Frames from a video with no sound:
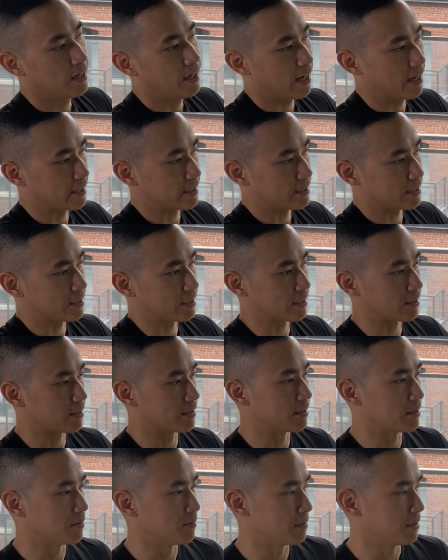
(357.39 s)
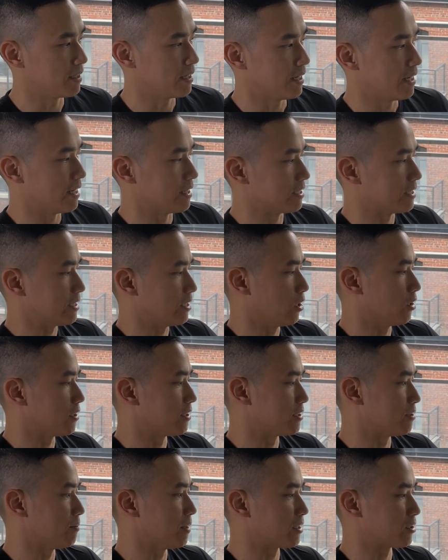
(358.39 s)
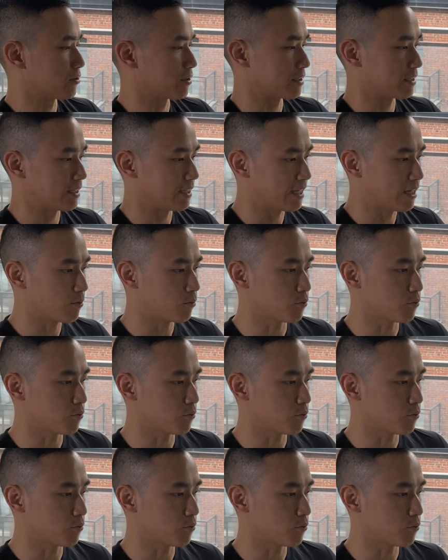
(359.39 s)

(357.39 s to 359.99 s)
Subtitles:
I can click on them and see all his metrics. And that